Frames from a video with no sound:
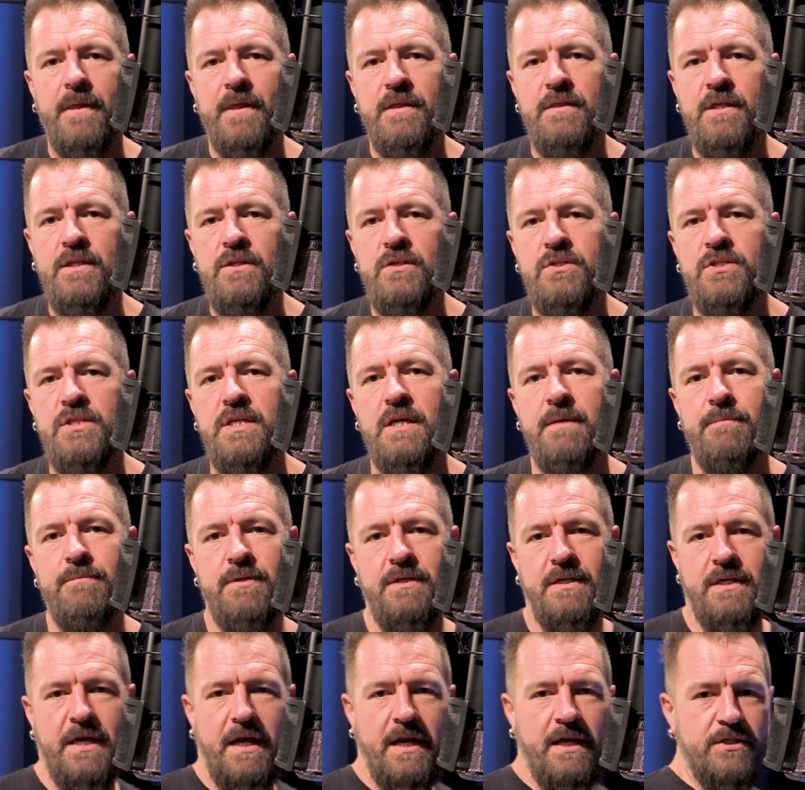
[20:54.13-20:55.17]
Then you see
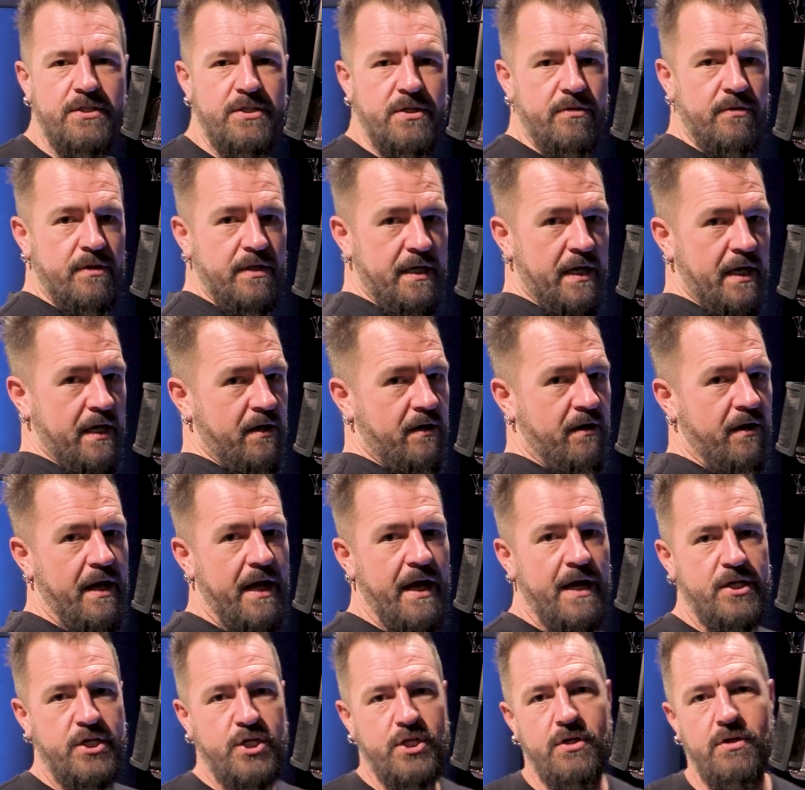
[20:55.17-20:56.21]
him kind of do the
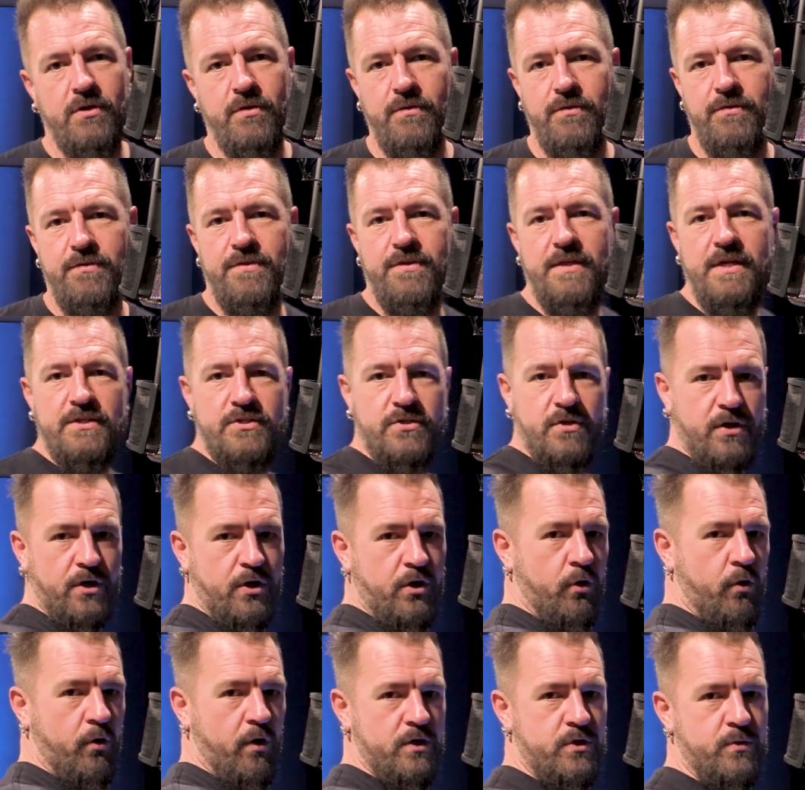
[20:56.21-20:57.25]
international, these are the
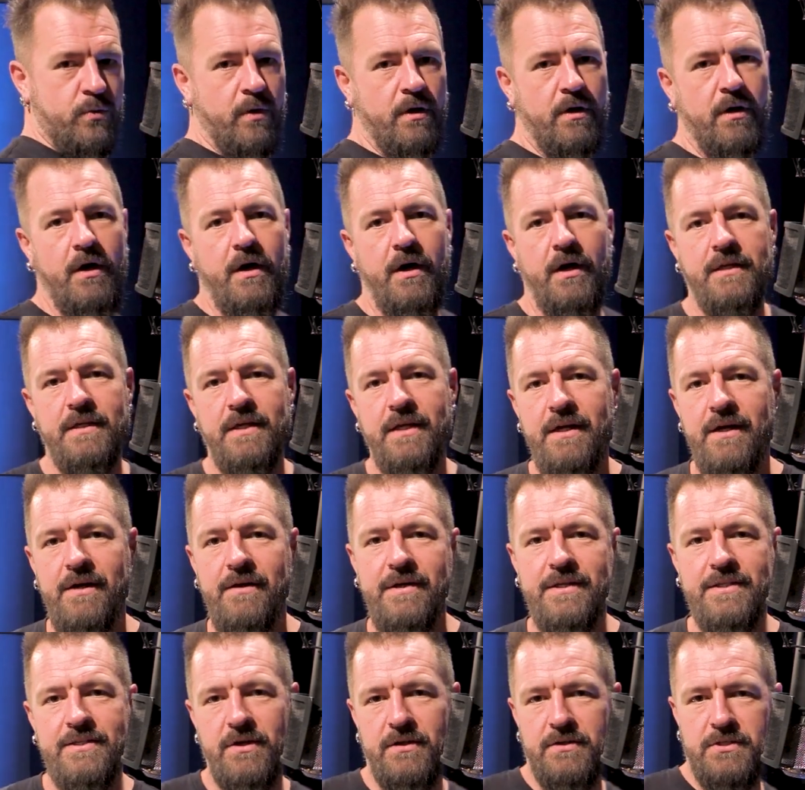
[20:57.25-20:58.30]
chords we're on. You
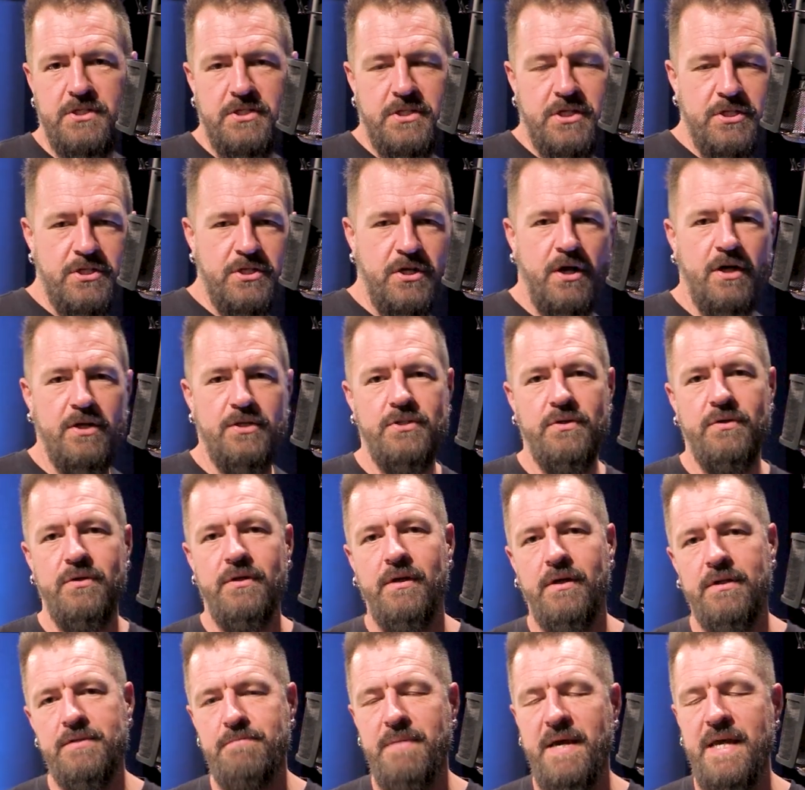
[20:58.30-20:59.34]
know, he turns his guitar to
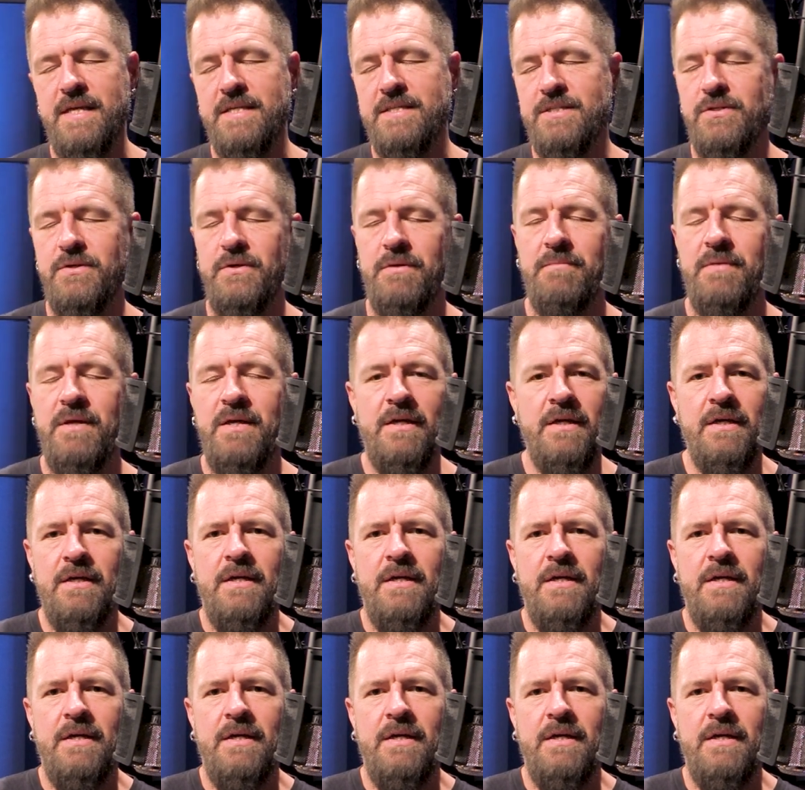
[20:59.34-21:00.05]
his bass to him.